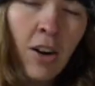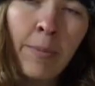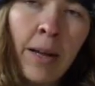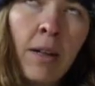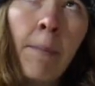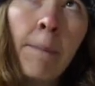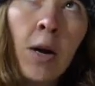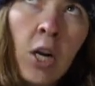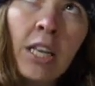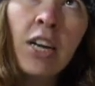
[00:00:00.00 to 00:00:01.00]
Carpel,
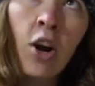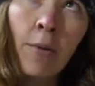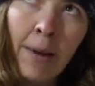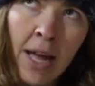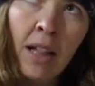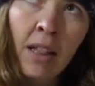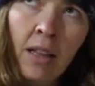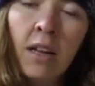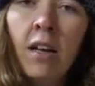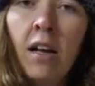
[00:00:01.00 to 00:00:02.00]
Pearly
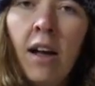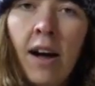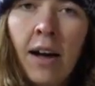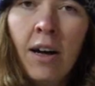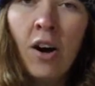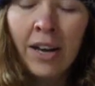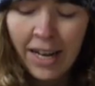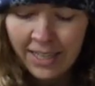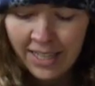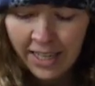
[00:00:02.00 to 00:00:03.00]
Carpel uh, on
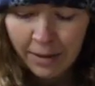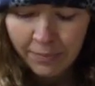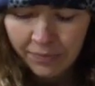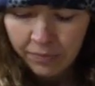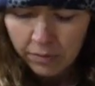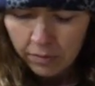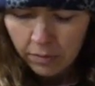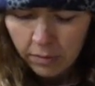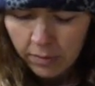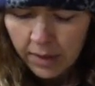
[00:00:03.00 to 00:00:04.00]
Etsy.
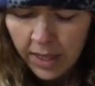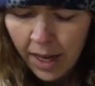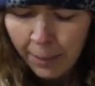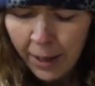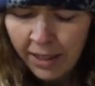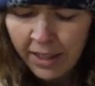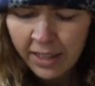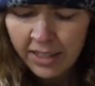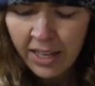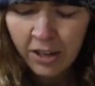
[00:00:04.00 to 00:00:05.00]
I buy
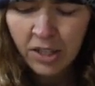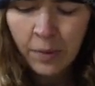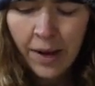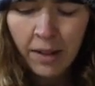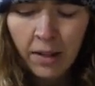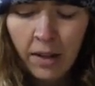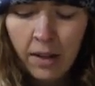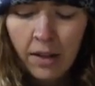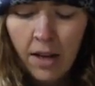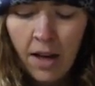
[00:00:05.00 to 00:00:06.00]
things there as well.
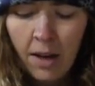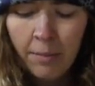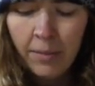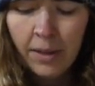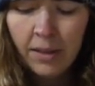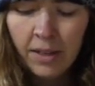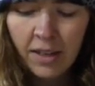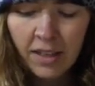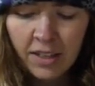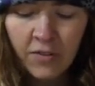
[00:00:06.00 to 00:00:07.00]
Um,
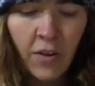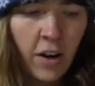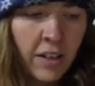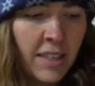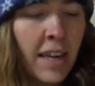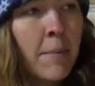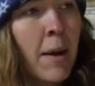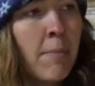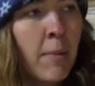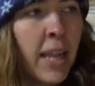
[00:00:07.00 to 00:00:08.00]
as far as like
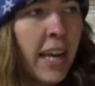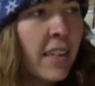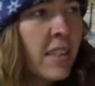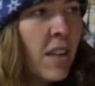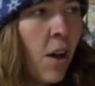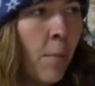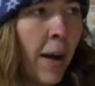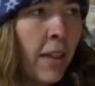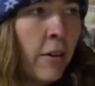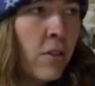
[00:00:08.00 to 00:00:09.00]
my blanks, I'll
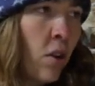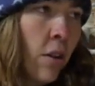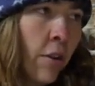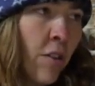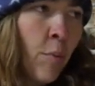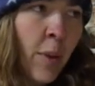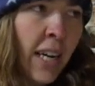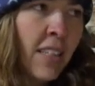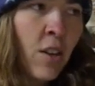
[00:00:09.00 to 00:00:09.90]
buy those all over the place.